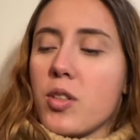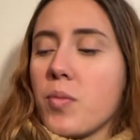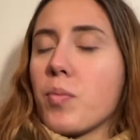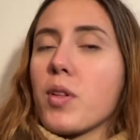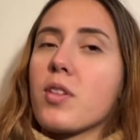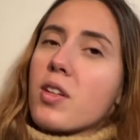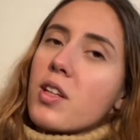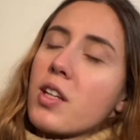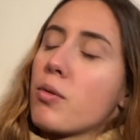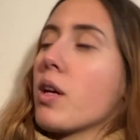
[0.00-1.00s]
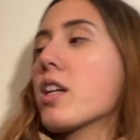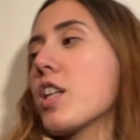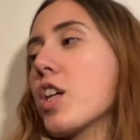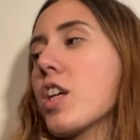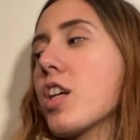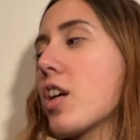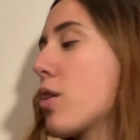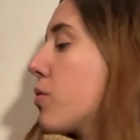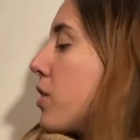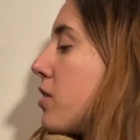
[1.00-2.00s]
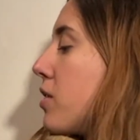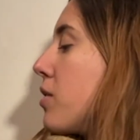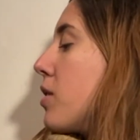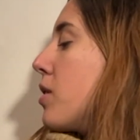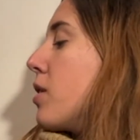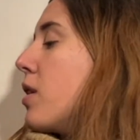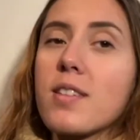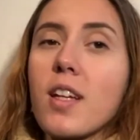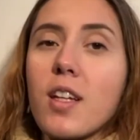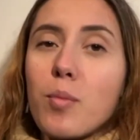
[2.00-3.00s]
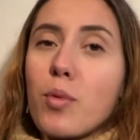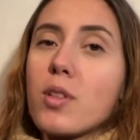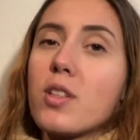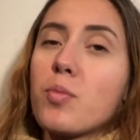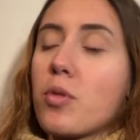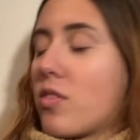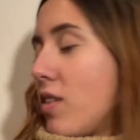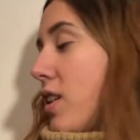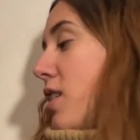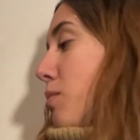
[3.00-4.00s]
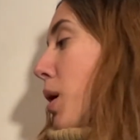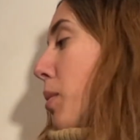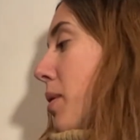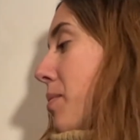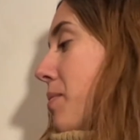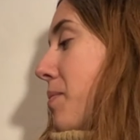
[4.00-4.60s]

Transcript: But we are taking care of it. He's getting baldy spots like his mama.